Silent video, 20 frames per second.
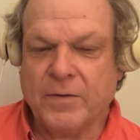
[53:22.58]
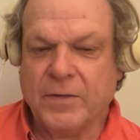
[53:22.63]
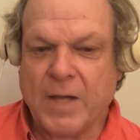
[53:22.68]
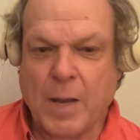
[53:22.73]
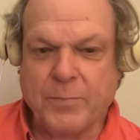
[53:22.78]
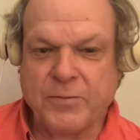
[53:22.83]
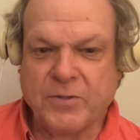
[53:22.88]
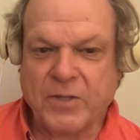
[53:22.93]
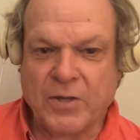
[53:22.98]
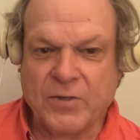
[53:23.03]

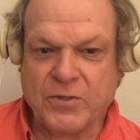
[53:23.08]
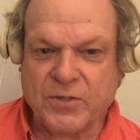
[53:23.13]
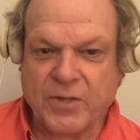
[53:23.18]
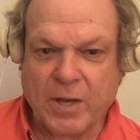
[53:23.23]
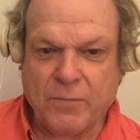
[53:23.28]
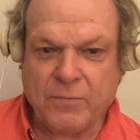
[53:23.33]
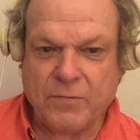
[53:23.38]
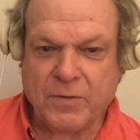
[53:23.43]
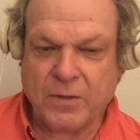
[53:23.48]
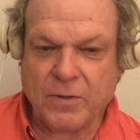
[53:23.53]
Topside
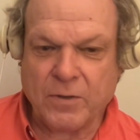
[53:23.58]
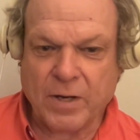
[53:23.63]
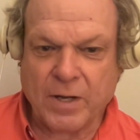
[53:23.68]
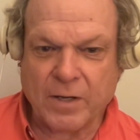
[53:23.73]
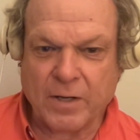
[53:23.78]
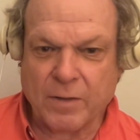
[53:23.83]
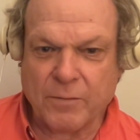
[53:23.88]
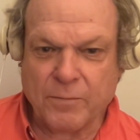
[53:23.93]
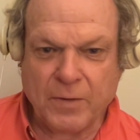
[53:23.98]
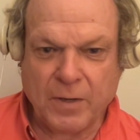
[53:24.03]
safety, you're
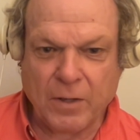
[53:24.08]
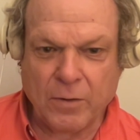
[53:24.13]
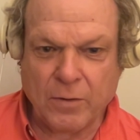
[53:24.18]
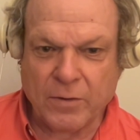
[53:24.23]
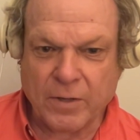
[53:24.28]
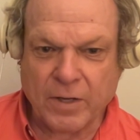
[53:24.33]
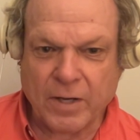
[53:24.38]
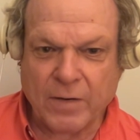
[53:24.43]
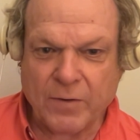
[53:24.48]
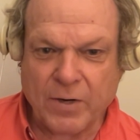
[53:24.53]
not going to
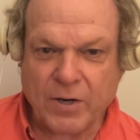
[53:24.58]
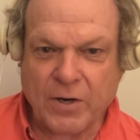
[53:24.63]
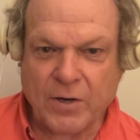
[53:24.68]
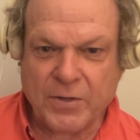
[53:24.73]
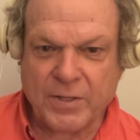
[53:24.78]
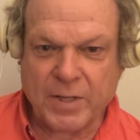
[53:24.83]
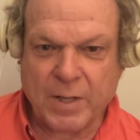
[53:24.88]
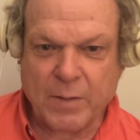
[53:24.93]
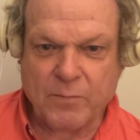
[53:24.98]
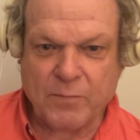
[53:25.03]
fall. You're going to have a
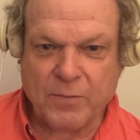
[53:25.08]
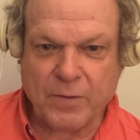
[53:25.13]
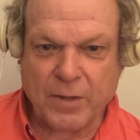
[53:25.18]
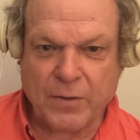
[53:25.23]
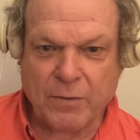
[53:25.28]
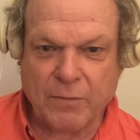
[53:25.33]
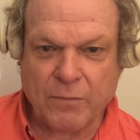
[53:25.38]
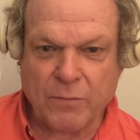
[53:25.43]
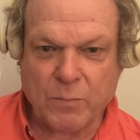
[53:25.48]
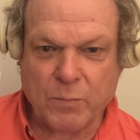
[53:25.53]
hard time
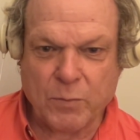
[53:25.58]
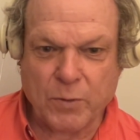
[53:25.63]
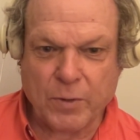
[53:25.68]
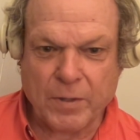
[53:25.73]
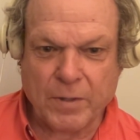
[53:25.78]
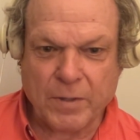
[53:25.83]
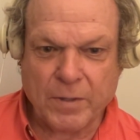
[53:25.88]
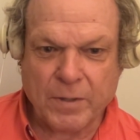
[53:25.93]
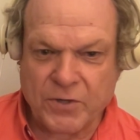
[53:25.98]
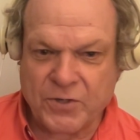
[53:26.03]
falling
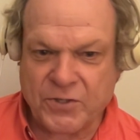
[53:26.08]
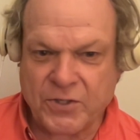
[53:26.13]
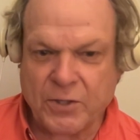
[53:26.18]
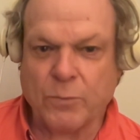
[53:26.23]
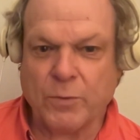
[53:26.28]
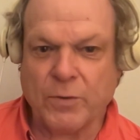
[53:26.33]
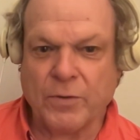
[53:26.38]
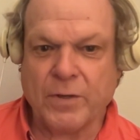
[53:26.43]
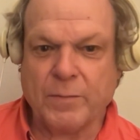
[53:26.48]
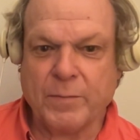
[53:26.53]
overboard. Very
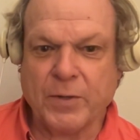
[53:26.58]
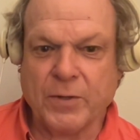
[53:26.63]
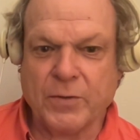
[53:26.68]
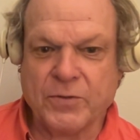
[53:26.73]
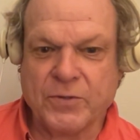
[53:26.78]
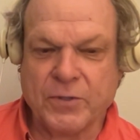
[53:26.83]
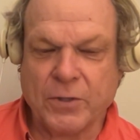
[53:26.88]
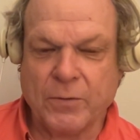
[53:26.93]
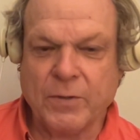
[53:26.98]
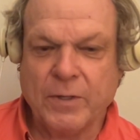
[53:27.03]
seaworthy
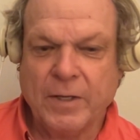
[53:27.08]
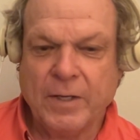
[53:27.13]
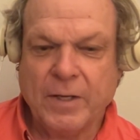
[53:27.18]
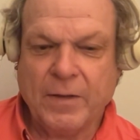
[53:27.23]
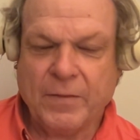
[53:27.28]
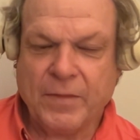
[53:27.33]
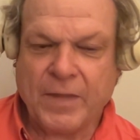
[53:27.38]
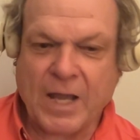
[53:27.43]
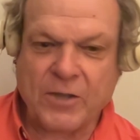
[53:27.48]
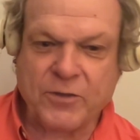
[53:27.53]
boats. So
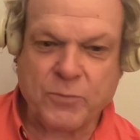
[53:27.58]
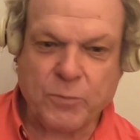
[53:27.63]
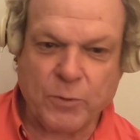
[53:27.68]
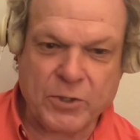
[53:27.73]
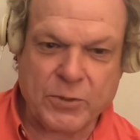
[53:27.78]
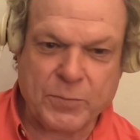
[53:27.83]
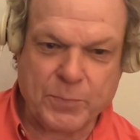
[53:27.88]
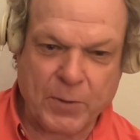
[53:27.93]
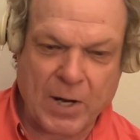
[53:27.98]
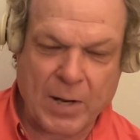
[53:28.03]
that's
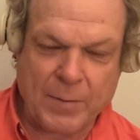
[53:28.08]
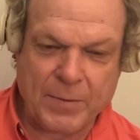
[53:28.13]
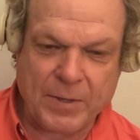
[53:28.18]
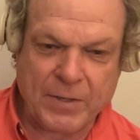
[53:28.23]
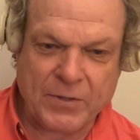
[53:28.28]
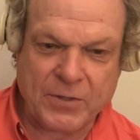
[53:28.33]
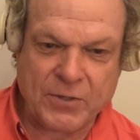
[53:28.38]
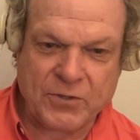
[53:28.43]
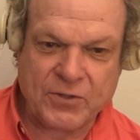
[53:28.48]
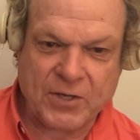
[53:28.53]
where it's brought
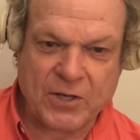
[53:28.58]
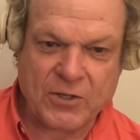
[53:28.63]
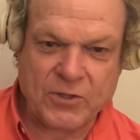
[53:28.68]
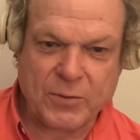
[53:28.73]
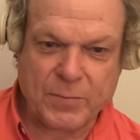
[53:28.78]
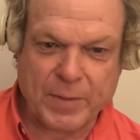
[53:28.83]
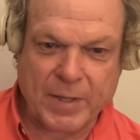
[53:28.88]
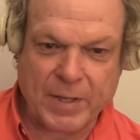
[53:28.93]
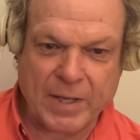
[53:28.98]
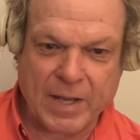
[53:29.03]
me at this
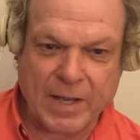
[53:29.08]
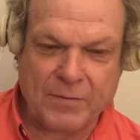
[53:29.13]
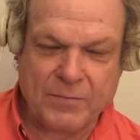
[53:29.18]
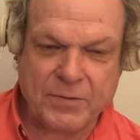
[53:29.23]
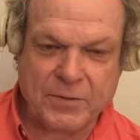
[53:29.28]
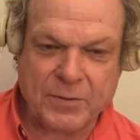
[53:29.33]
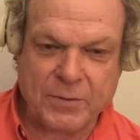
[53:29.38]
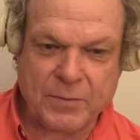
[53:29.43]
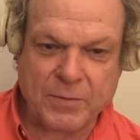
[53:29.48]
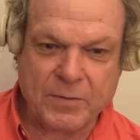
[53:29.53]
stage in my
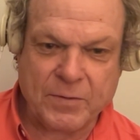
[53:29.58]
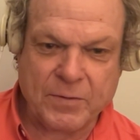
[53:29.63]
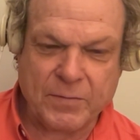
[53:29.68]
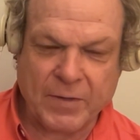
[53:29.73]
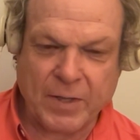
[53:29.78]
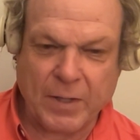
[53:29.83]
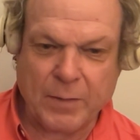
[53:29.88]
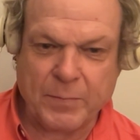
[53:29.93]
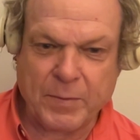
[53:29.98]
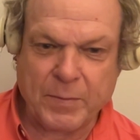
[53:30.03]
life to
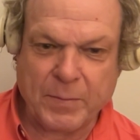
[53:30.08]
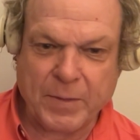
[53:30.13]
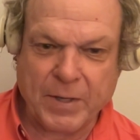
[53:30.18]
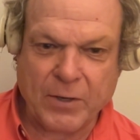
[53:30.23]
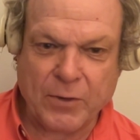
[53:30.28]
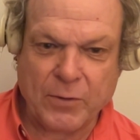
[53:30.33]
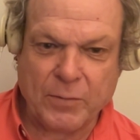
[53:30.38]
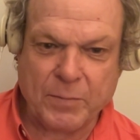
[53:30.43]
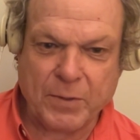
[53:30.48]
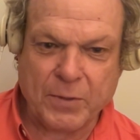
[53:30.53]
developing
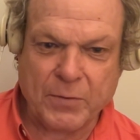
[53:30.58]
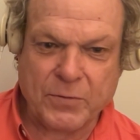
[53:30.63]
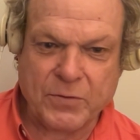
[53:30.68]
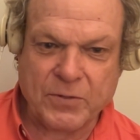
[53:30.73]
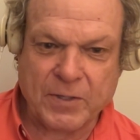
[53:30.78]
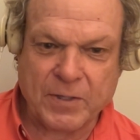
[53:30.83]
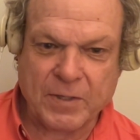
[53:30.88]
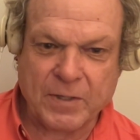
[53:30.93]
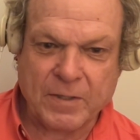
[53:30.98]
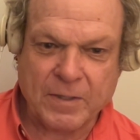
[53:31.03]
my own
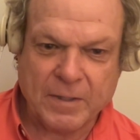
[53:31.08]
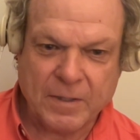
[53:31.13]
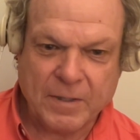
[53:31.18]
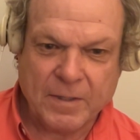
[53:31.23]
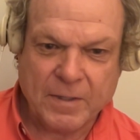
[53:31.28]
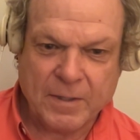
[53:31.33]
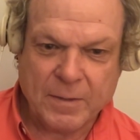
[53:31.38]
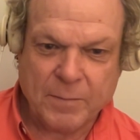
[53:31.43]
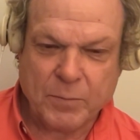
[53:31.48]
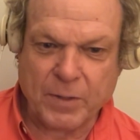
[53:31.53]
boats and
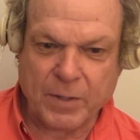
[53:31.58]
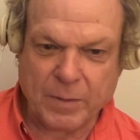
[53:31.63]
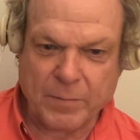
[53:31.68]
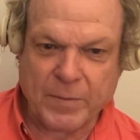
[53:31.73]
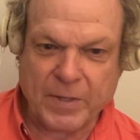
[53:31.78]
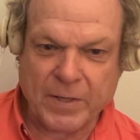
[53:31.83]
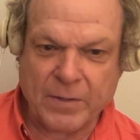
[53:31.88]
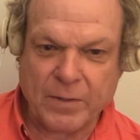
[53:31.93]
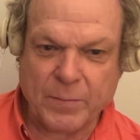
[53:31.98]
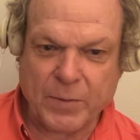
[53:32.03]
putting
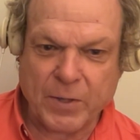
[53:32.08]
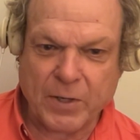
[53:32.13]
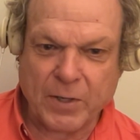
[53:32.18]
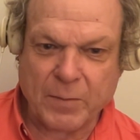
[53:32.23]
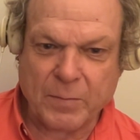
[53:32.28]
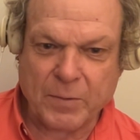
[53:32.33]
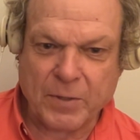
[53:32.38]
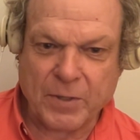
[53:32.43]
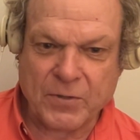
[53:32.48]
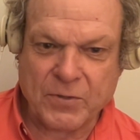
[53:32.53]
them out in the
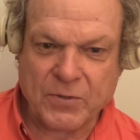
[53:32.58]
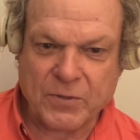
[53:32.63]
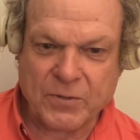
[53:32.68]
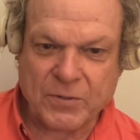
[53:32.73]
marketplace.